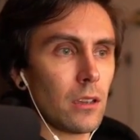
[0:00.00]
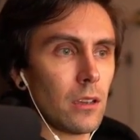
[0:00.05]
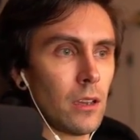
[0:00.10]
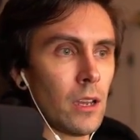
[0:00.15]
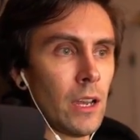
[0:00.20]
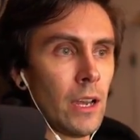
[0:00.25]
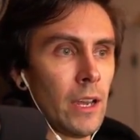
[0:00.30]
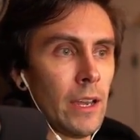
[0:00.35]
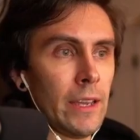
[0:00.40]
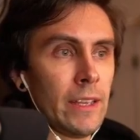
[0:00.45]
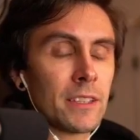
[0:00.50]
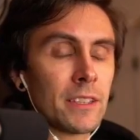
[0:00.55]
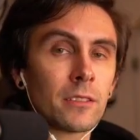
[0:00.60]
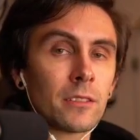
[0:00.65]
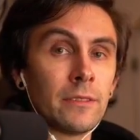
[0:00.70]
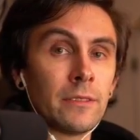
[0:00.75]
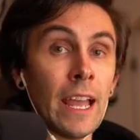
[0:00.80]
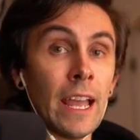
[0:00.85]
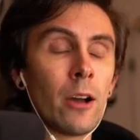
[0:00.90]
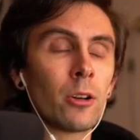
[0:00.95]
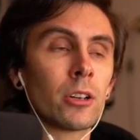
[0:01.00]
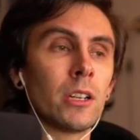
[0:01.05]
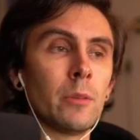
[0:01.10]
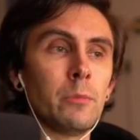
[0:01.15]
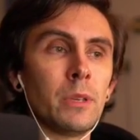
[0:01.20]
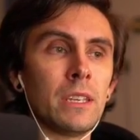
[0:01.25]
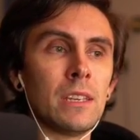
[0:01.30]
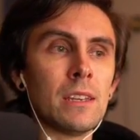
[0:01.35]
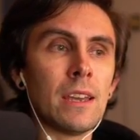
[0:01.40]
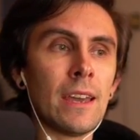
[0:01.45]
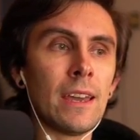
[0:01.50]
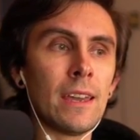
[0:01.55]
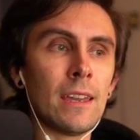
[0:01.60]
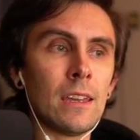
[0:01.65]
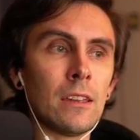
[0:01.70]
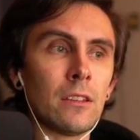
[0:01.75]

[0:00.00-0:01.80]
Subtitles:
it's now going to be a